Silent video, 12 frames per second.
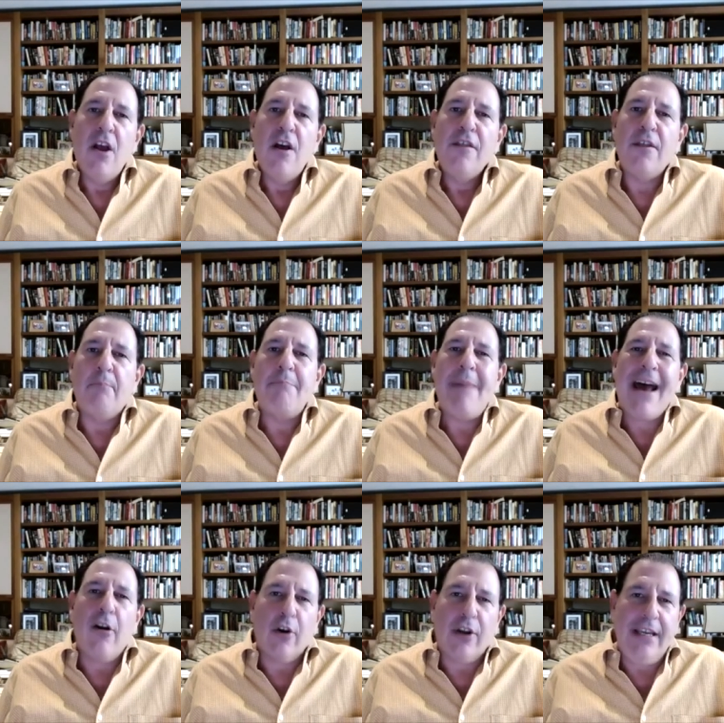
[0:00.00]
the
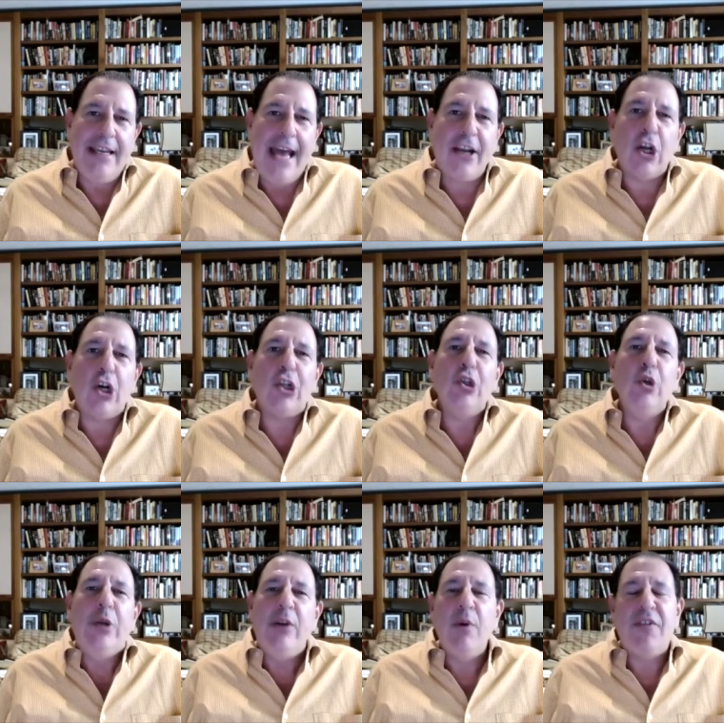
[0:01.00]
monarchy had
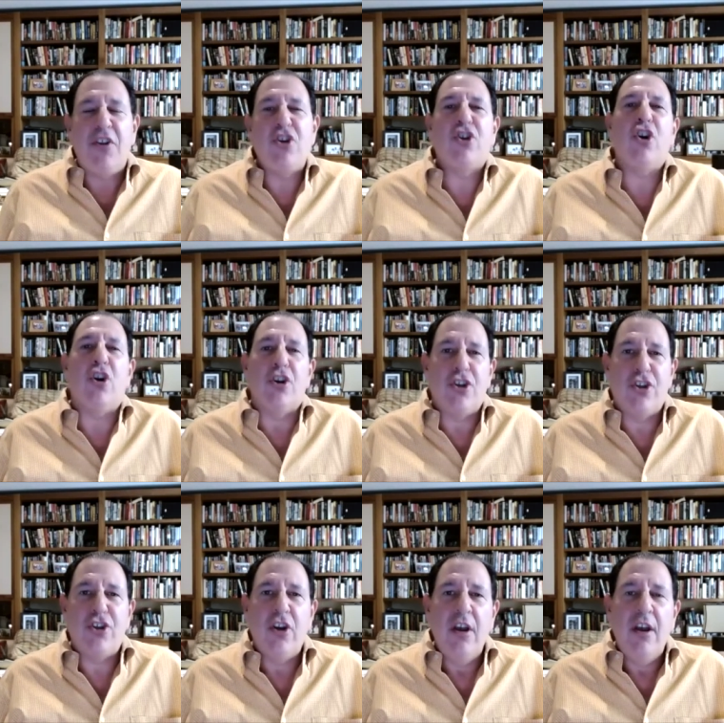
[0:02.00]
colluded with the
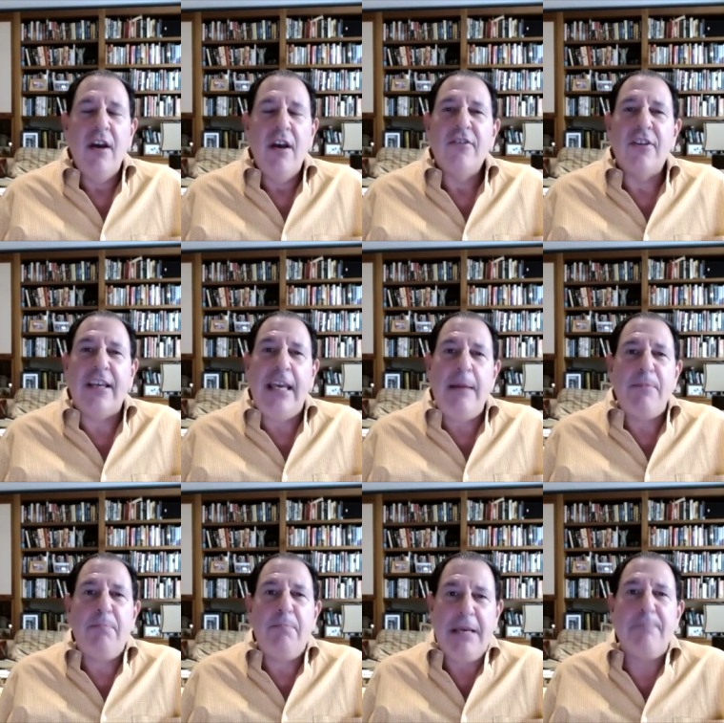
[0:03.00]
church to keep the
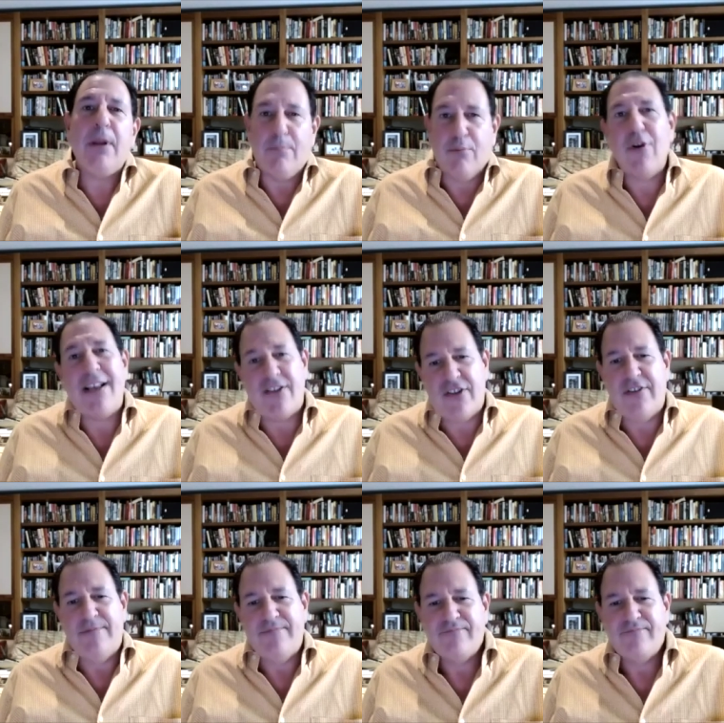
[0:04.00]
people oppressed.
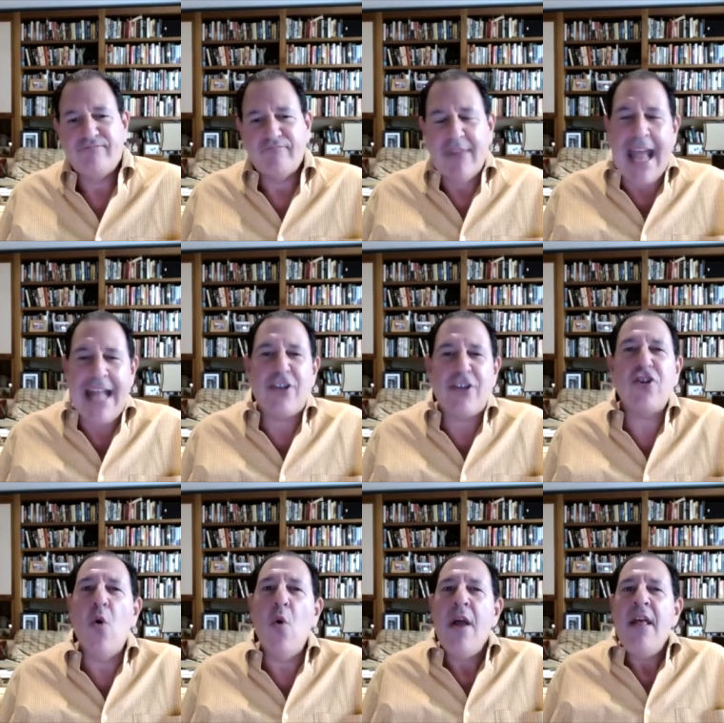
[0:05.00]
And
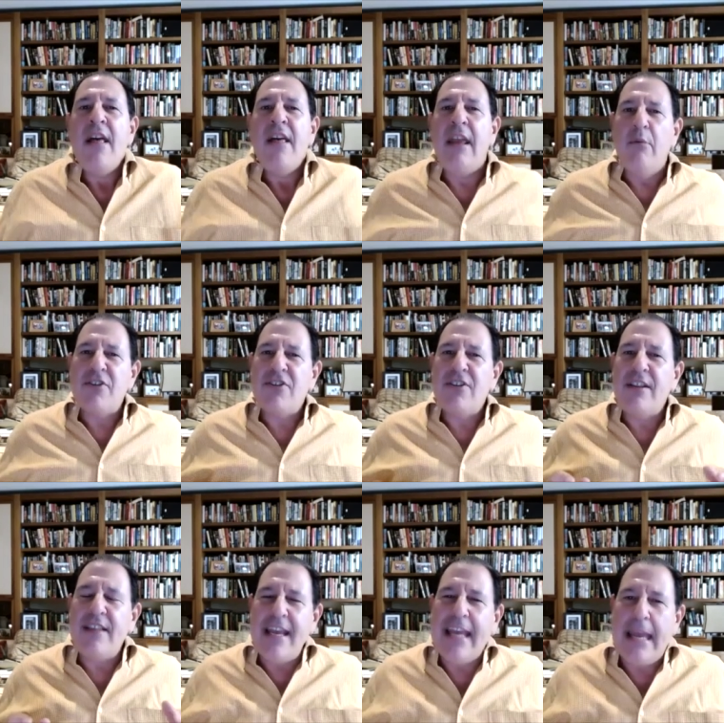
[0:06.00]
so it was,
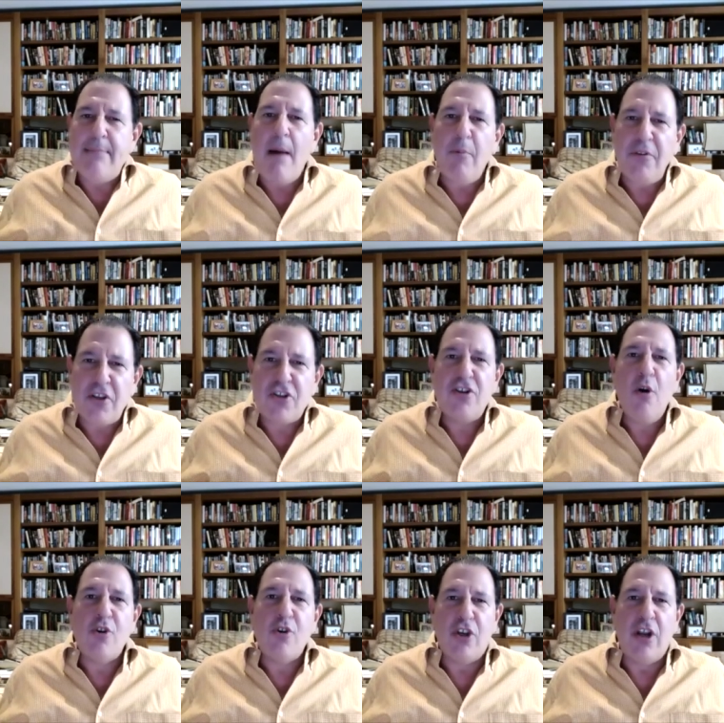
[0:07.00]
they came up with this
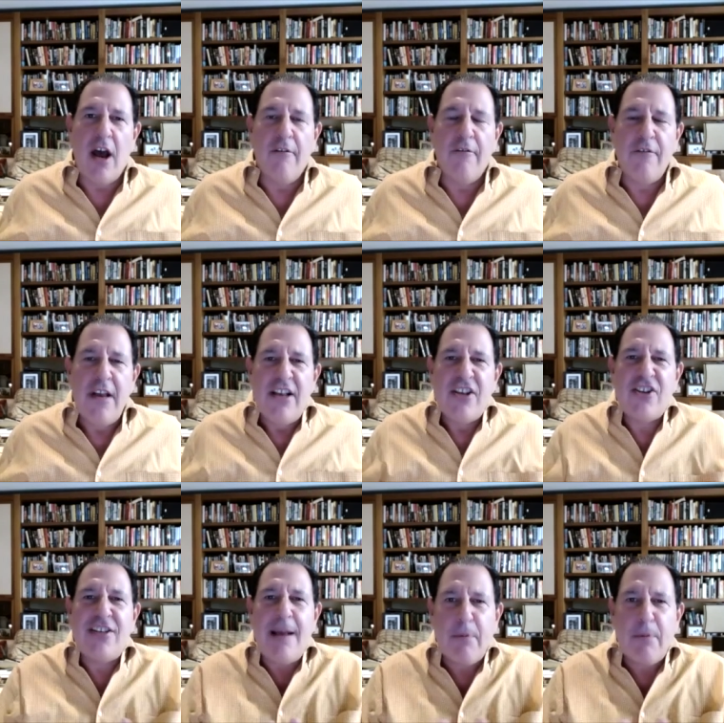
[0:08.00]
notion of
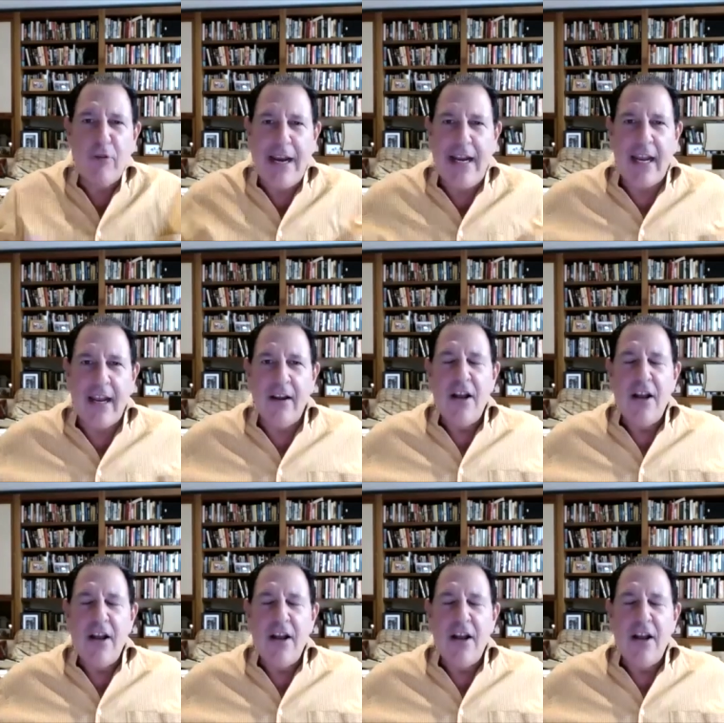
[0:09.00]
separating